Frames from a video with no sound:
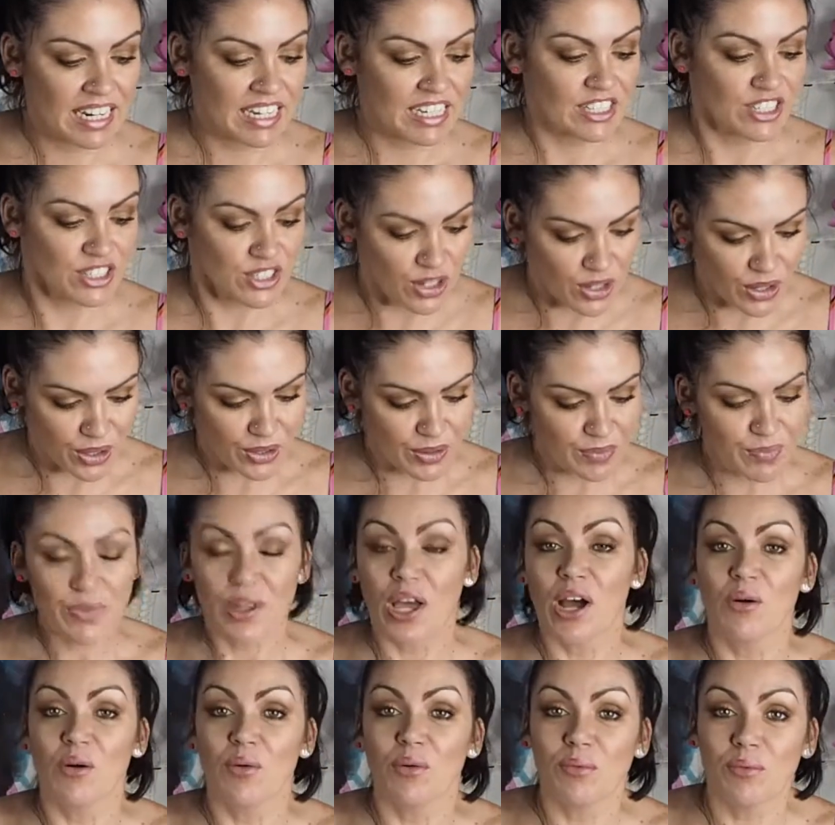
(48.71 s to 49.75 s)
So,
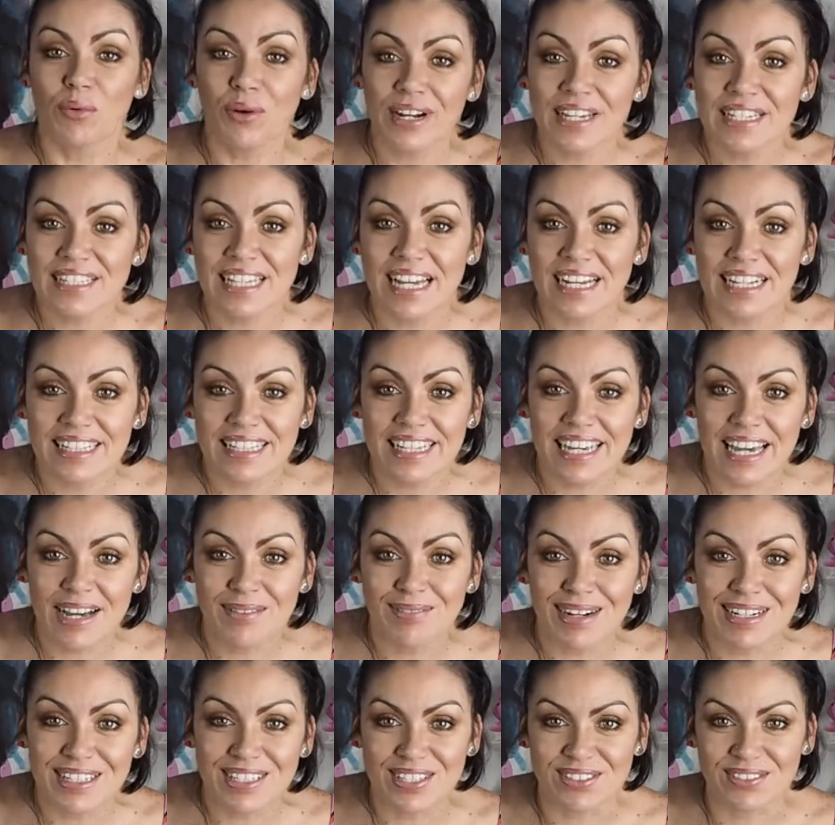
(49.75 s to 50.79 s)
what exactly am
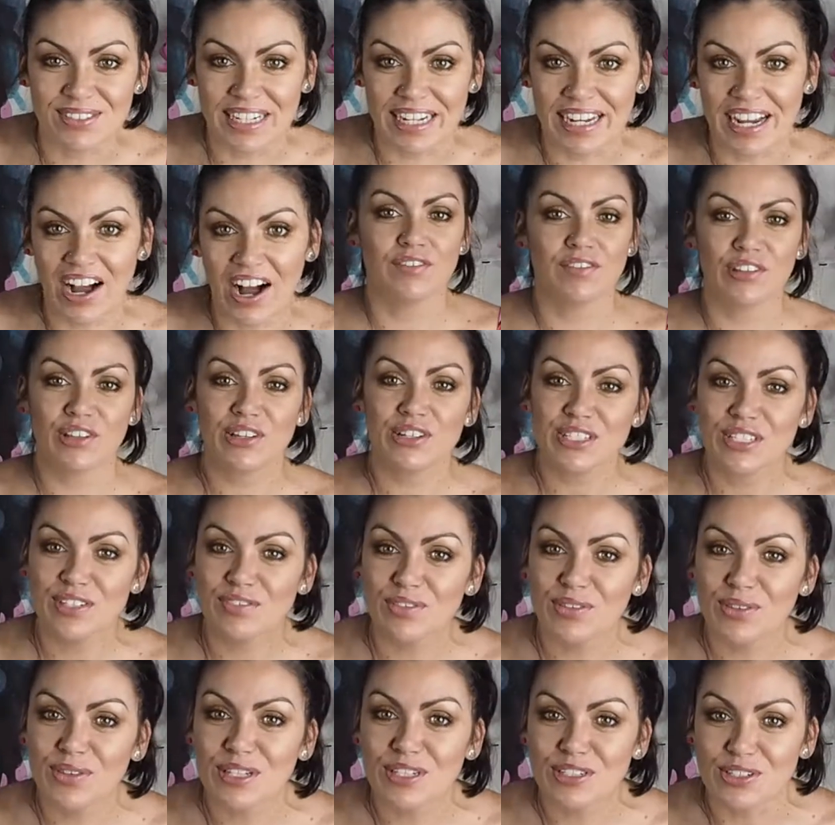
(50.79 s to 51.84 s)
I doing? For those of
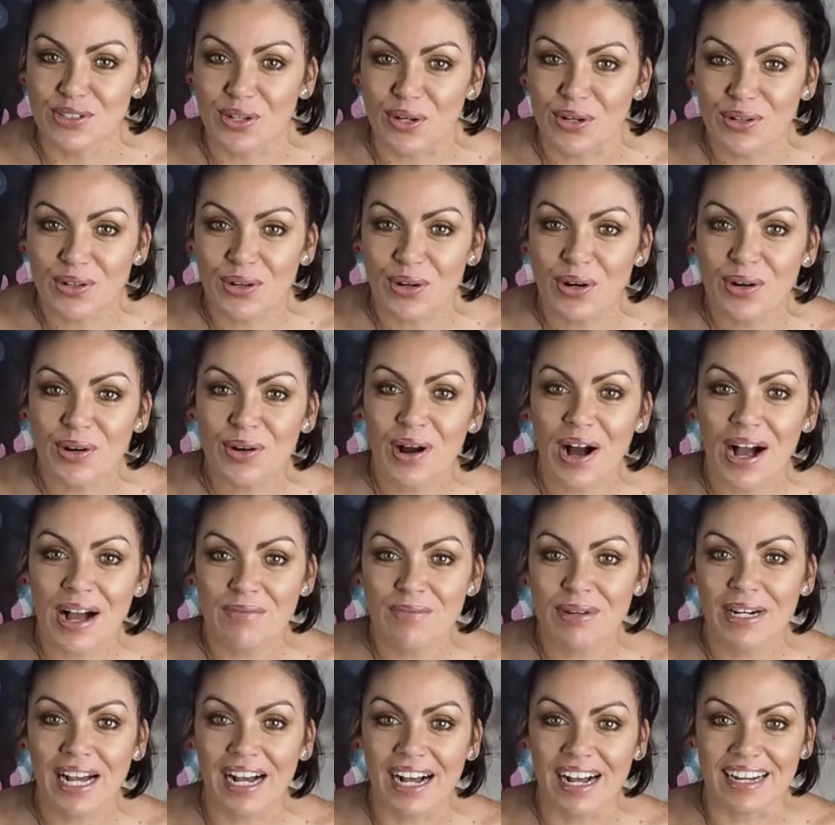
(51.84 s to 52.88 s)
you that don't know, I'm
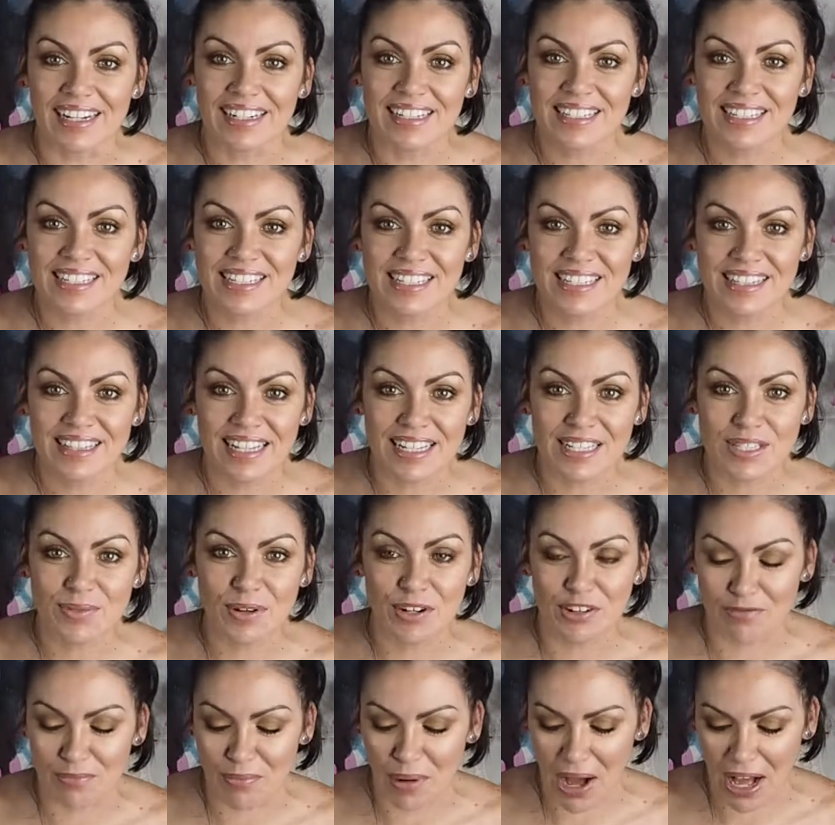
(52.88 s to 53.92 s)
an artist, that's one
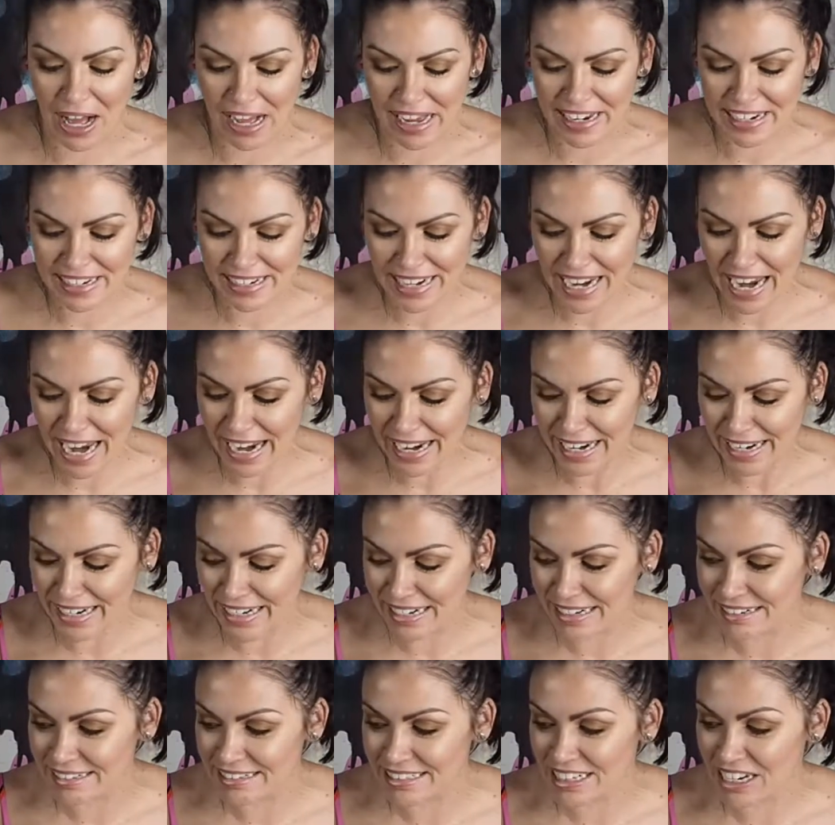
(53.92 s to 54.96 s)
of mine,
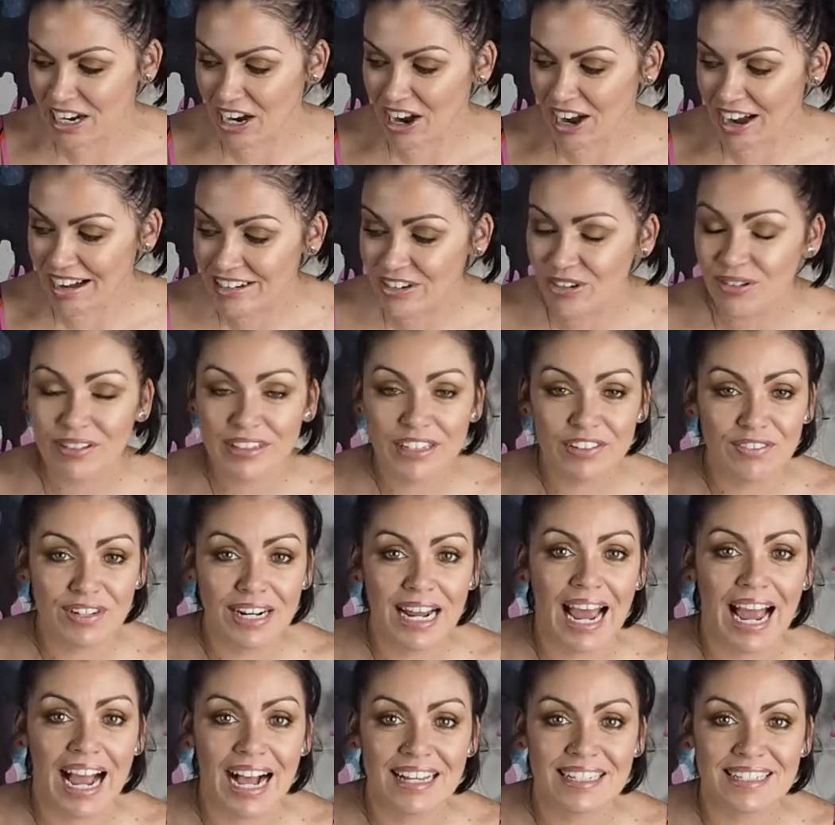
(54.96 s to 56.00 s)
and I don't live in a
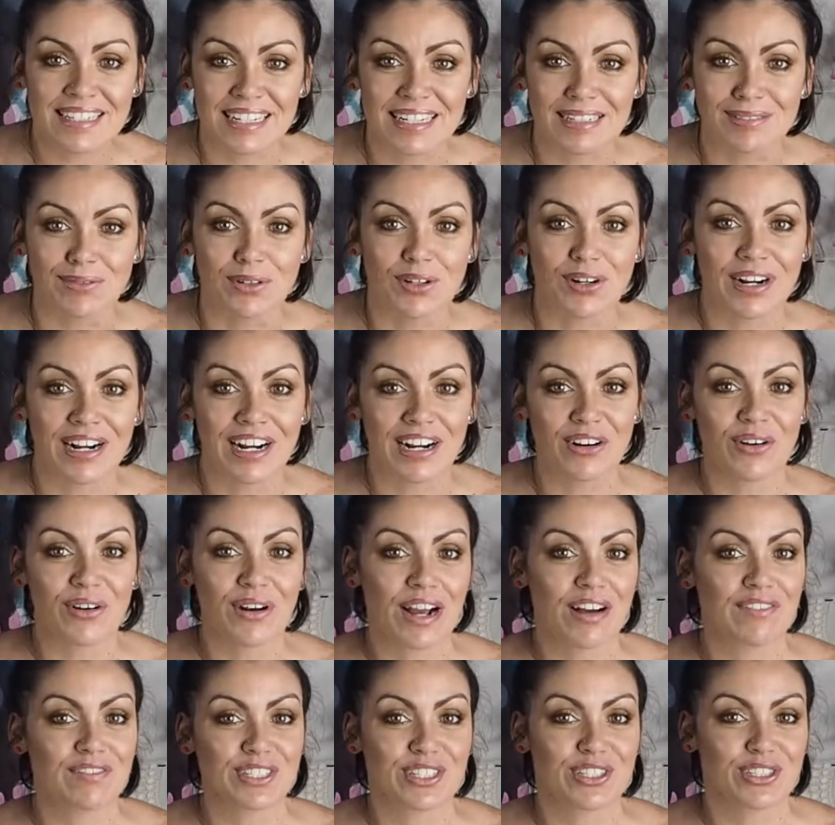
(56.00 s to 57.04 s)
house anymore and I don't
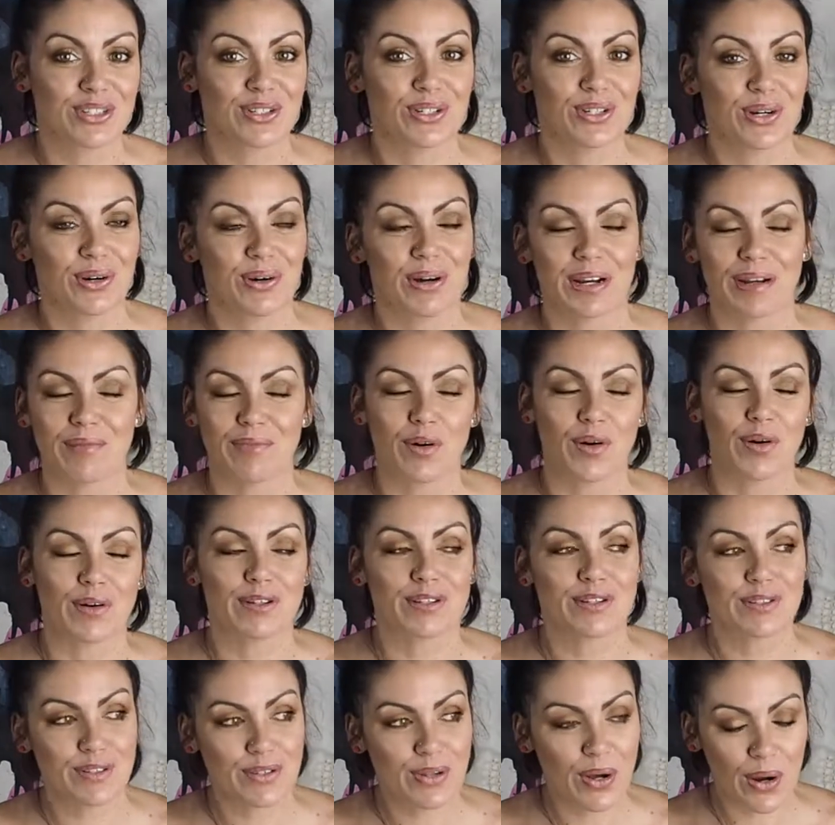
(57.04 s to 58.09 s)
have a studio anymore.
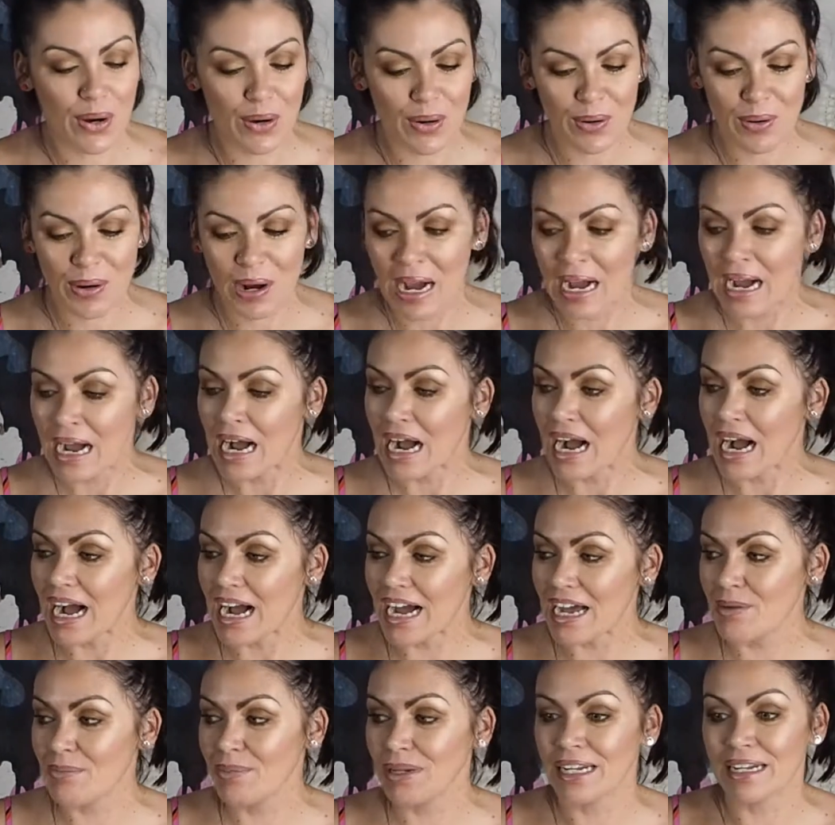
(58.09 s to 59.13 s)
So
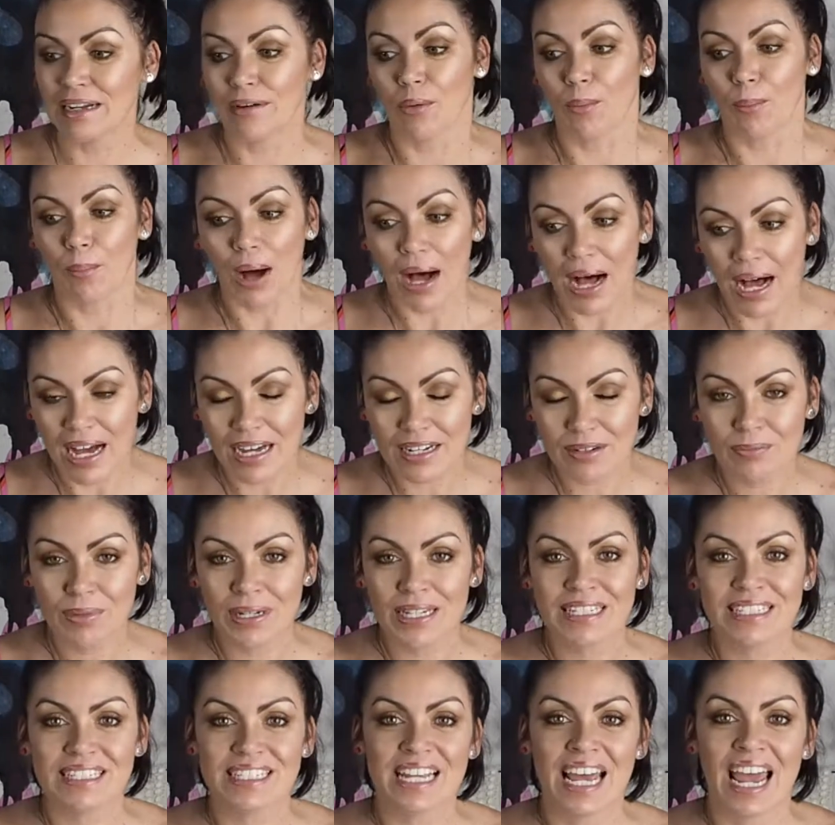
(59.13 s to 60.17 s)
I'm in an
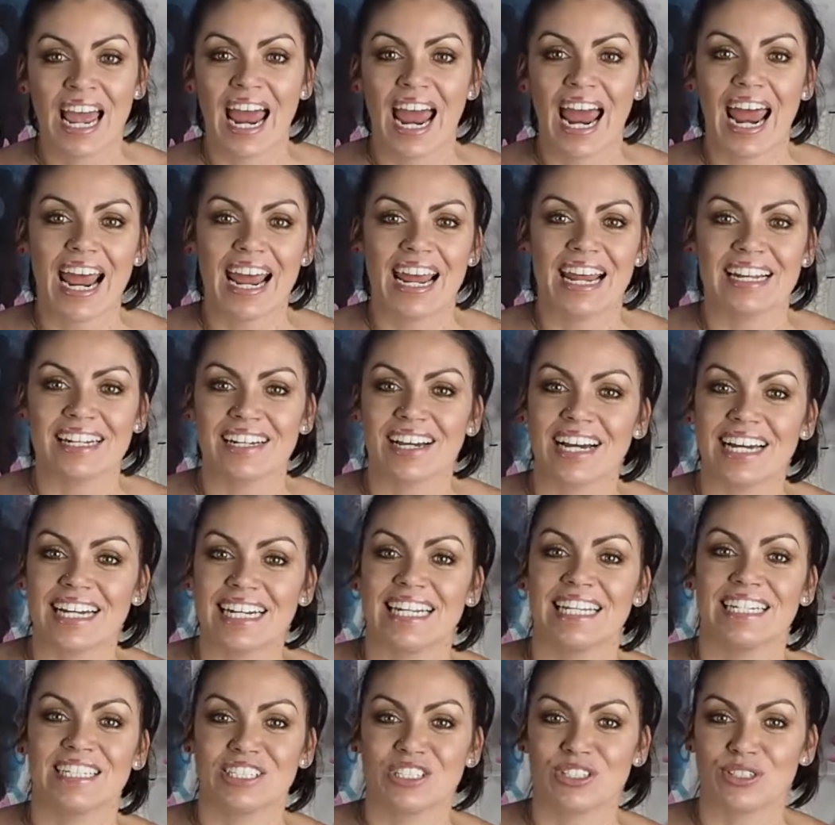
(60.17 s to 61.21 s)
apartment and I
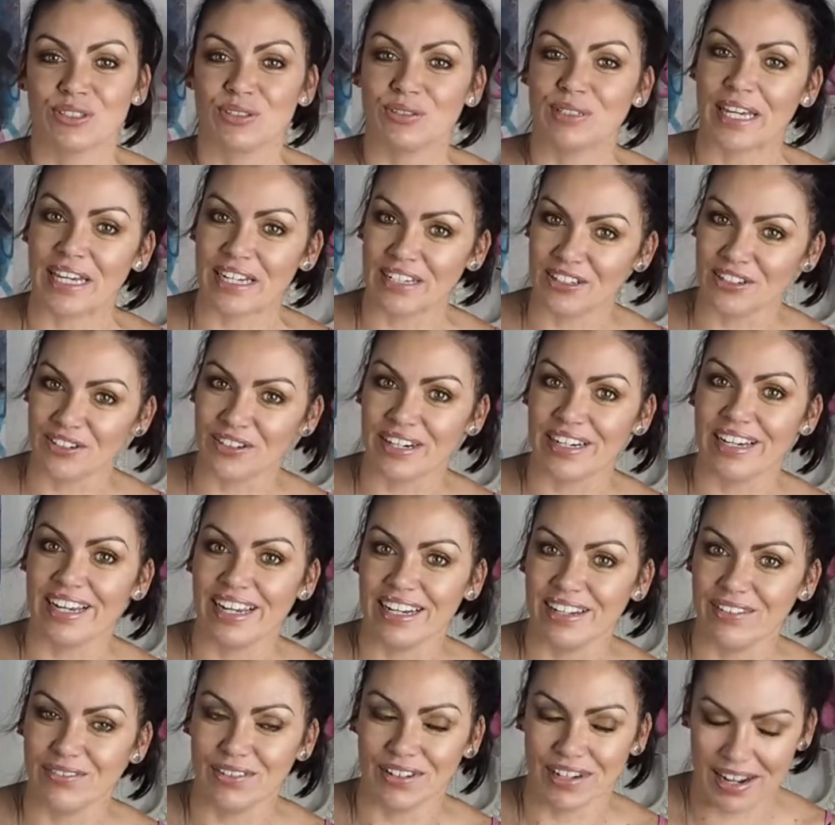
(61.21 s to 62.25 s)
need to get
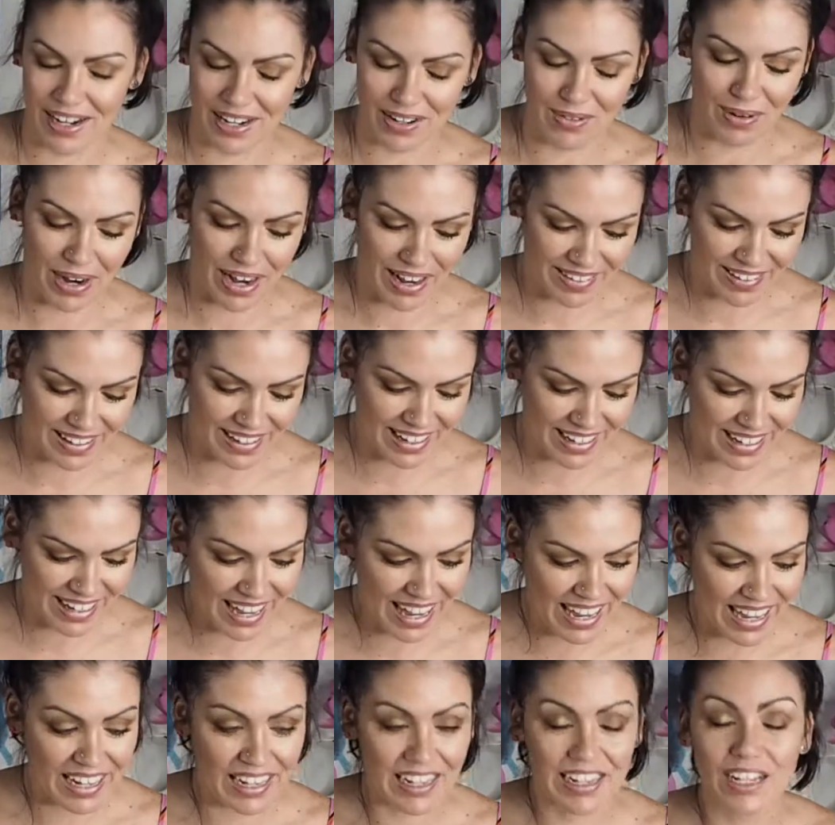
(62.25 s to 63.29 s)
creative in any way that I
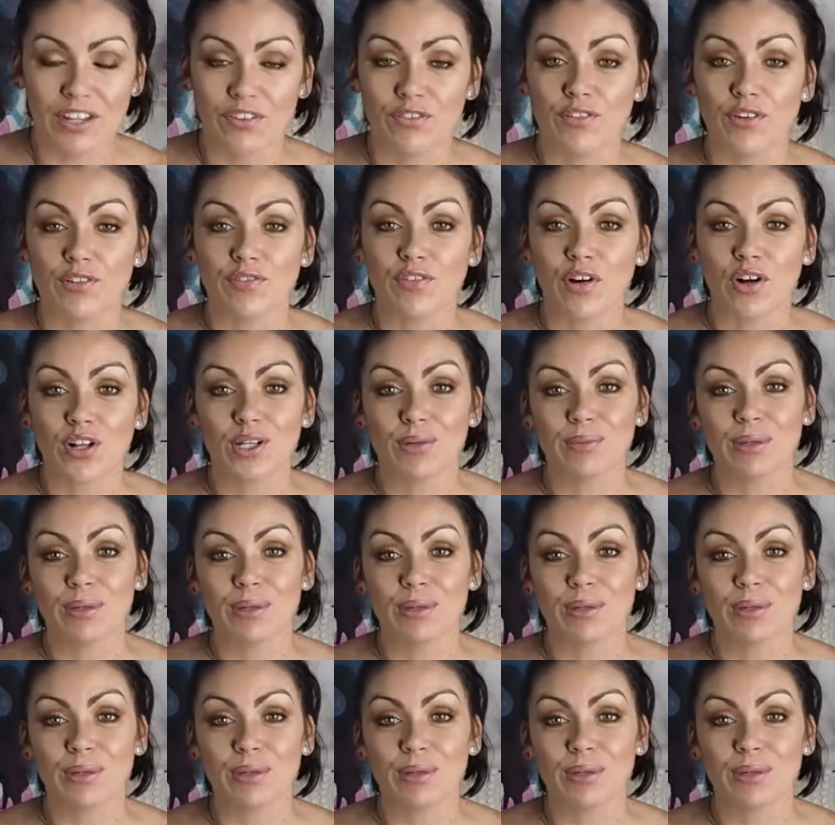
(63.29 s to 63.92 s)
can. If you follow